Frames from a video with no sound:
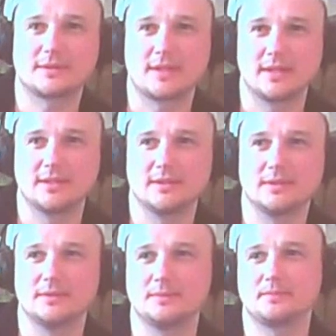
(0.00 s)

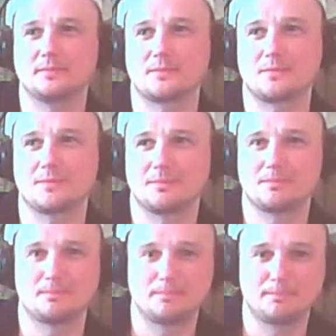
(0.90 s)
The
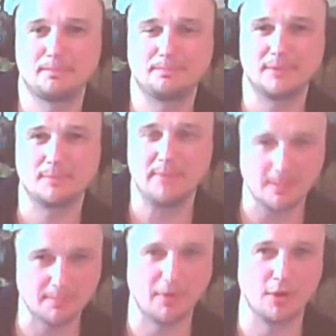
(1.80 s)
the
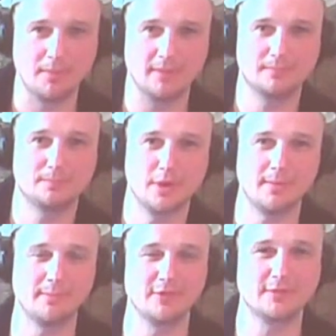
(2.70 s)
bigger
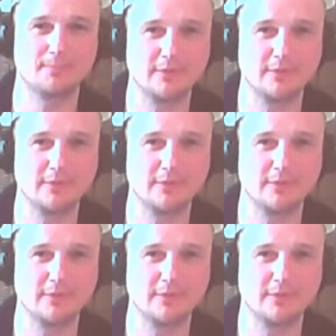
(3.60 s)
problem with,